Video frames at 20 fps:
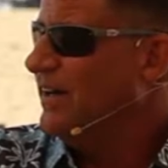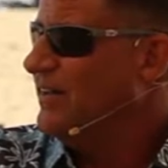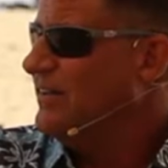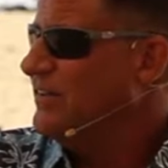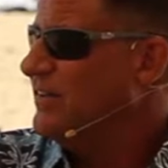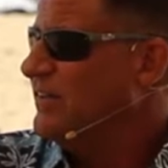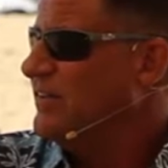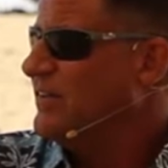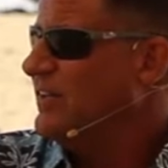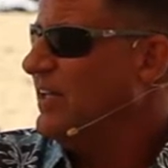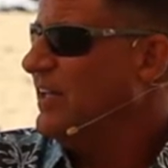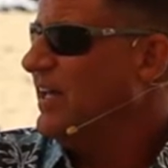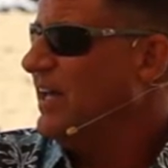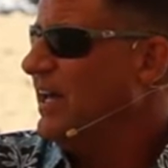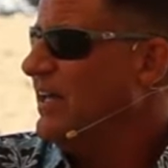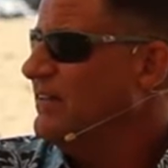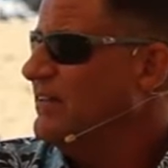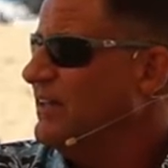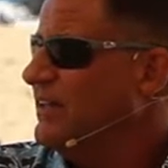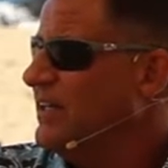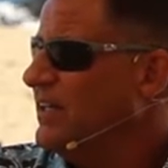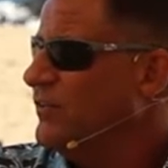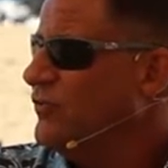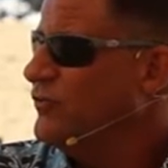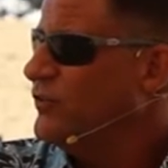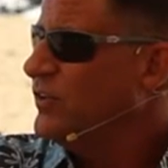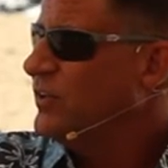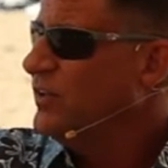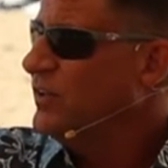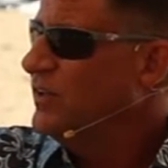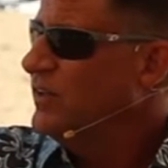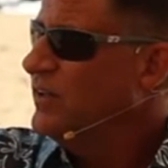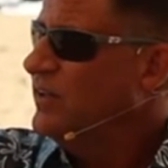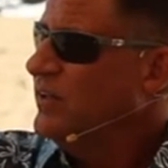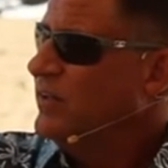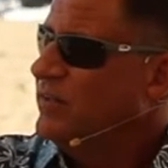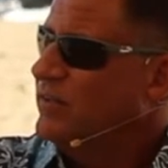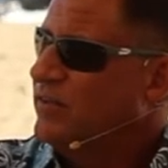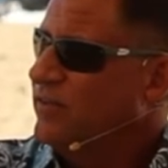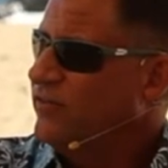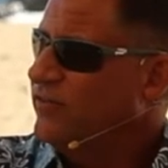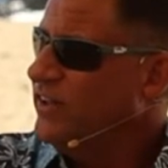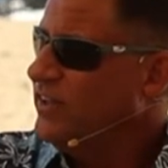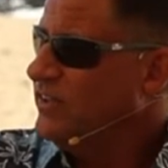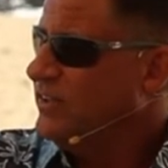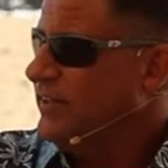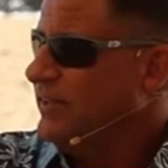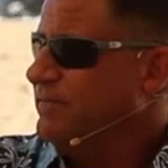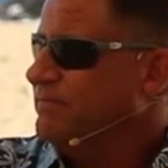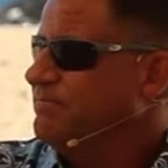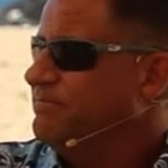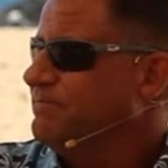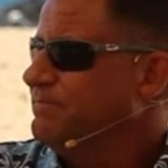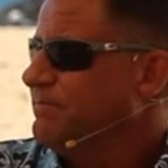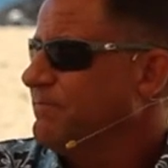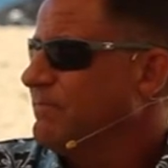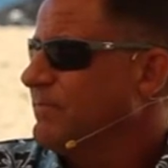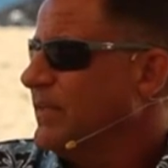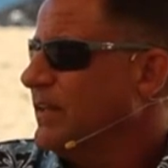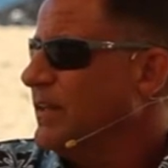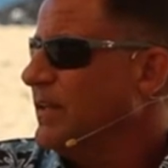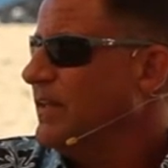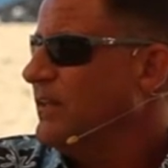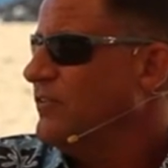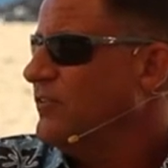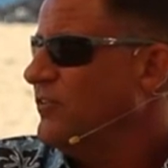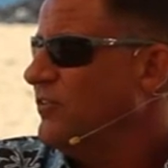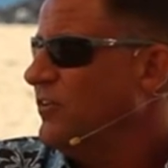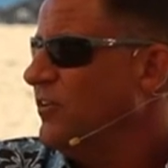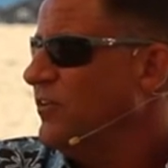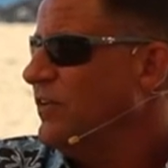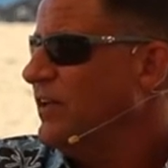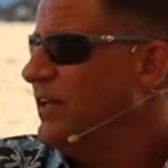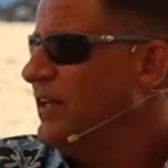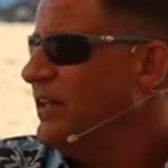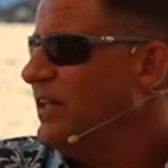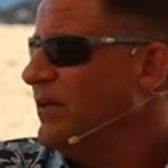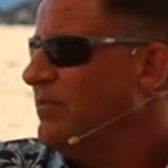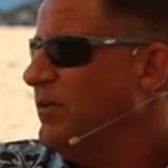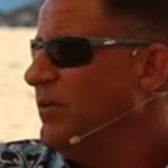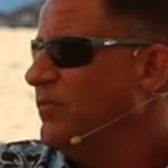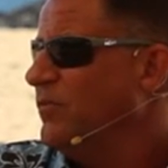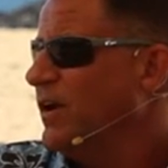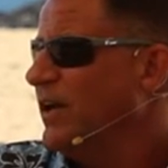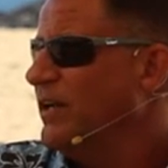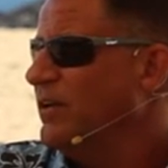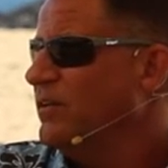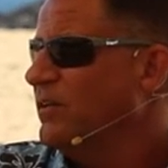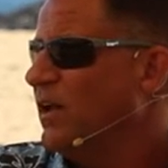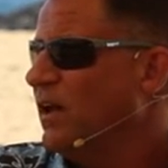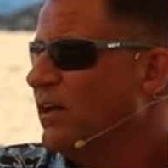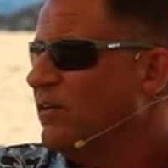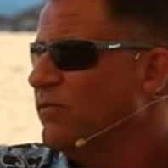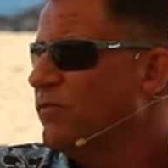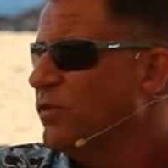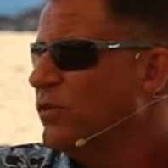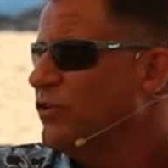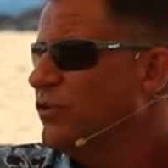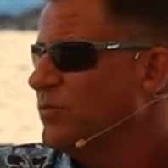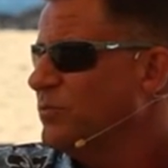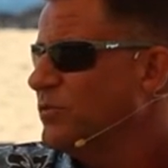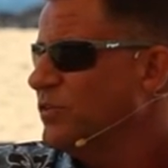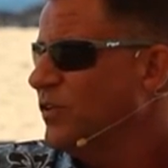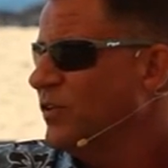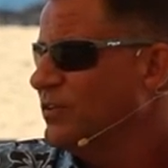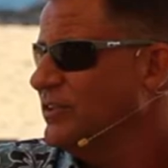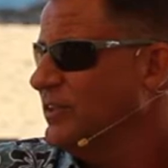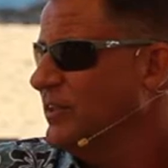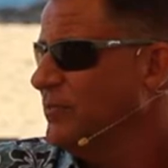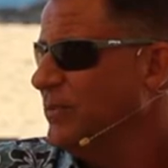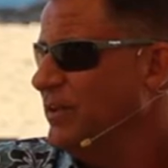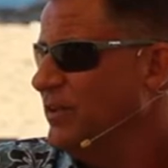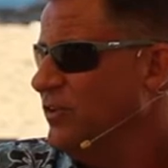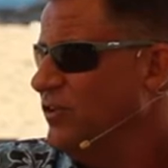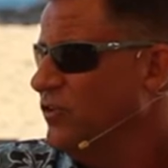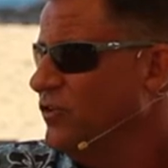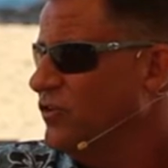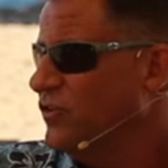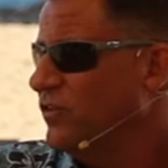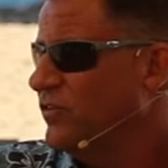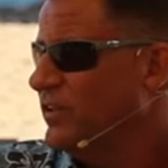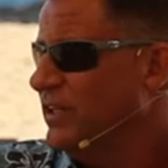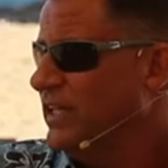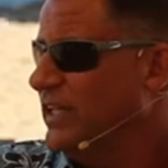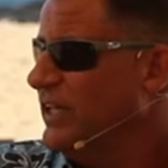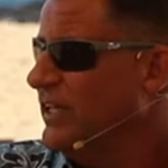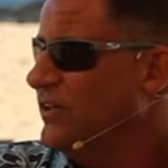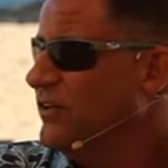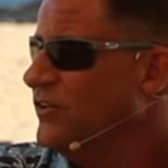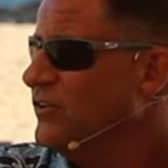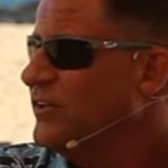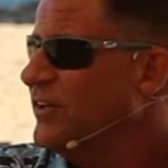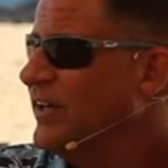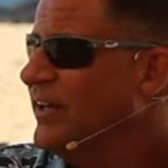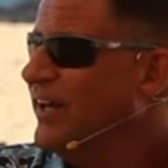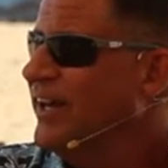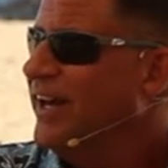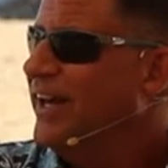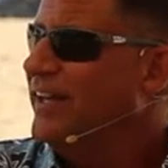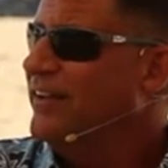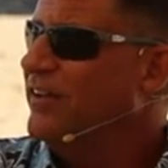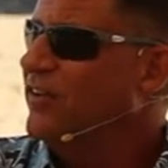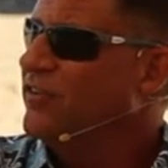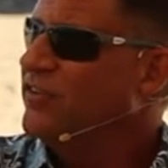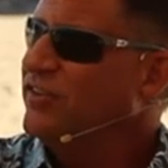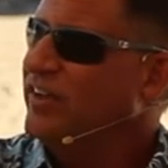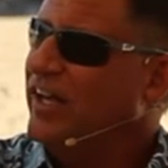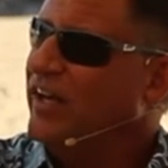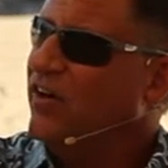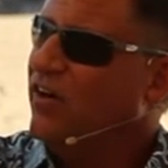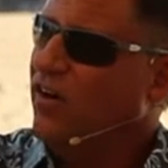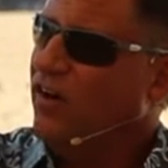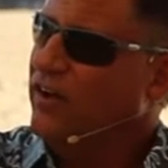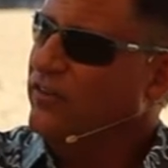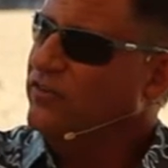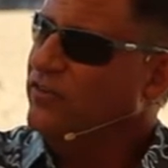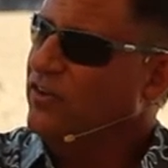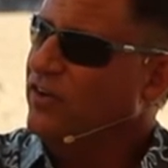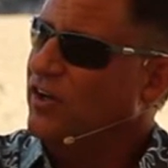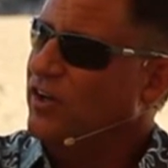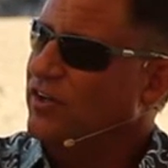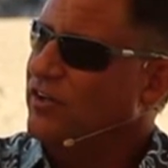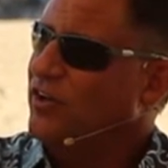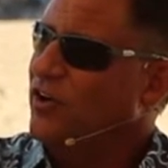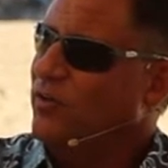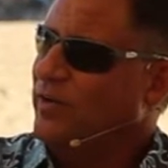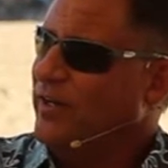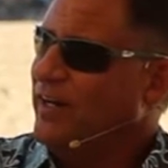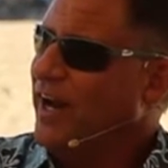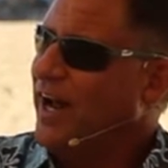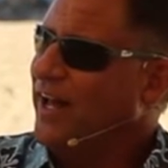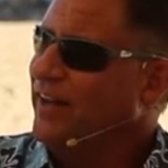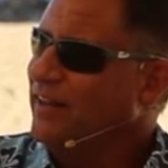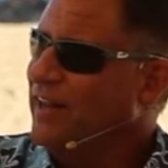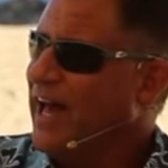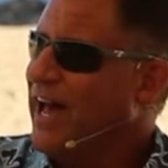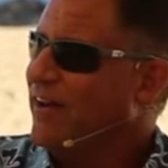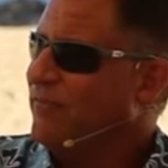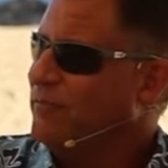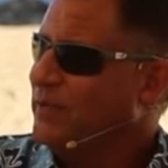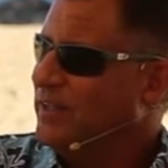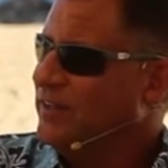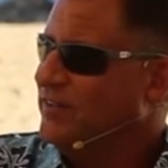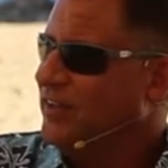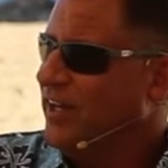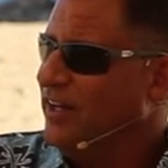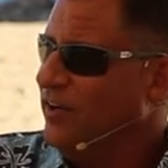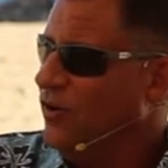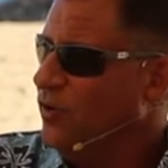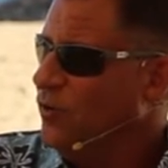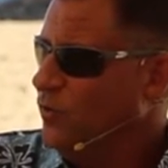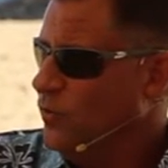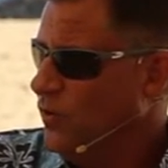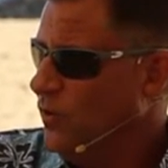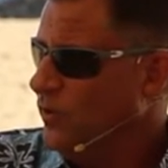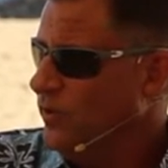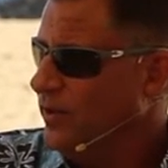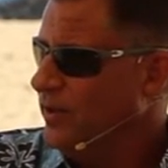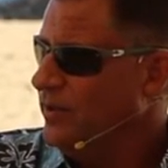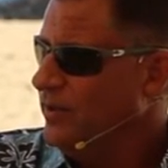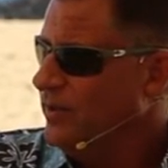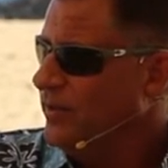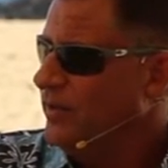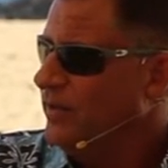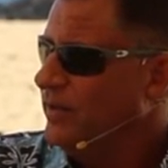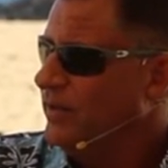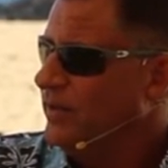eyes to see it and the gift to fix it. And so he let me write a lot of worship songs that have been used over the years. And they'll say, author unknown. And I laugh because I know who wrote it.